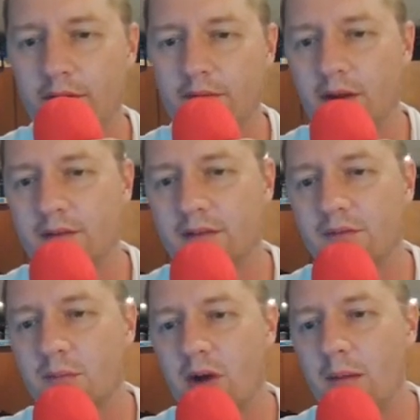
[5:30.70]
wide
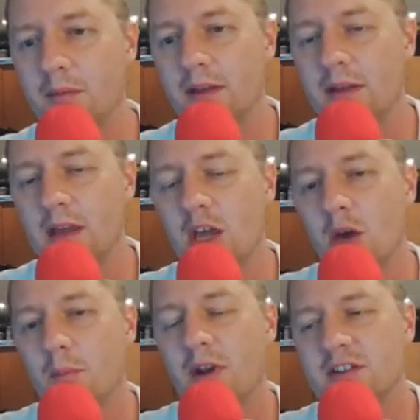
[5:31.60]
receiver probably.
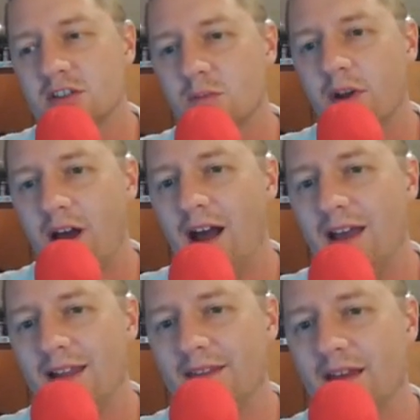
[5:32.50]
But I just want to
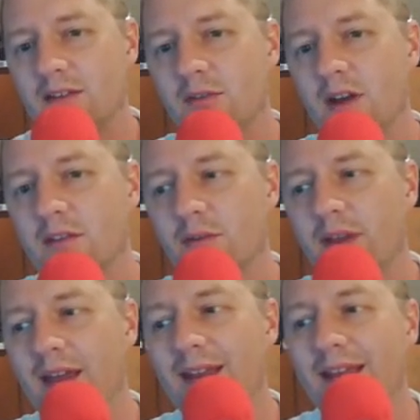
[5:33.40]
highlight that to you guys. So
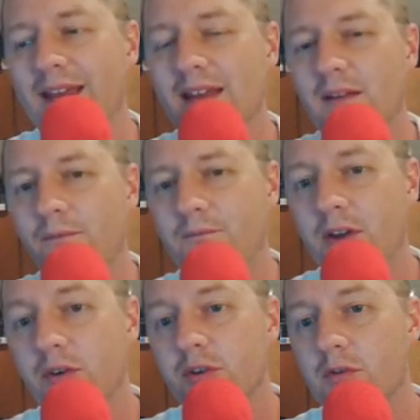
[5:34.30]
again, it'll
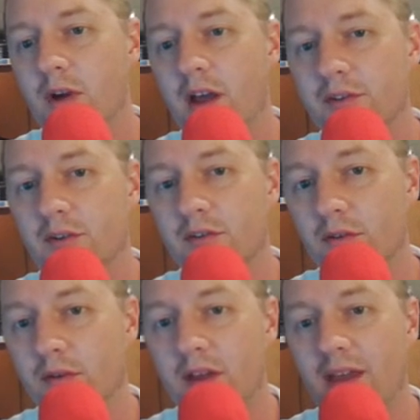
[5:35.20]
fill your roster.
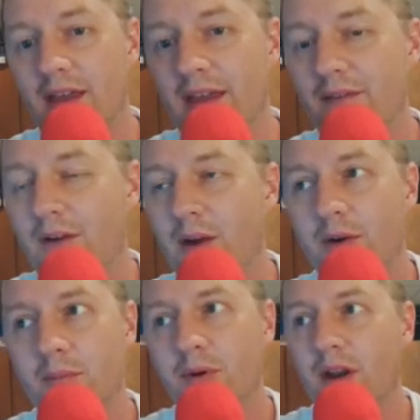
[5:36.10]
So if I were
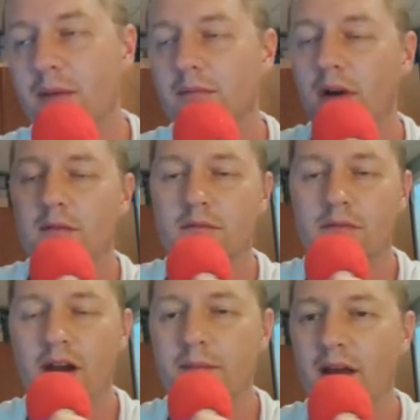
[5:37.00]
to put up
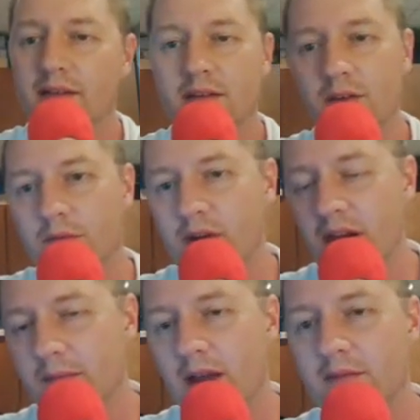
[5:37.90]
running backs, it'd go
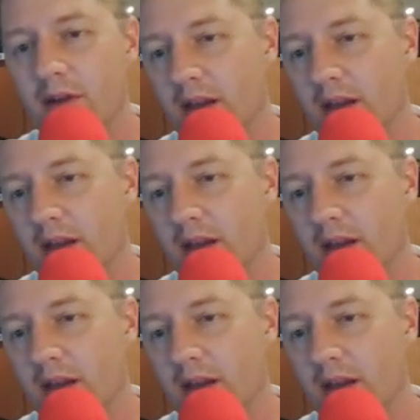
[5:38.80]
running back,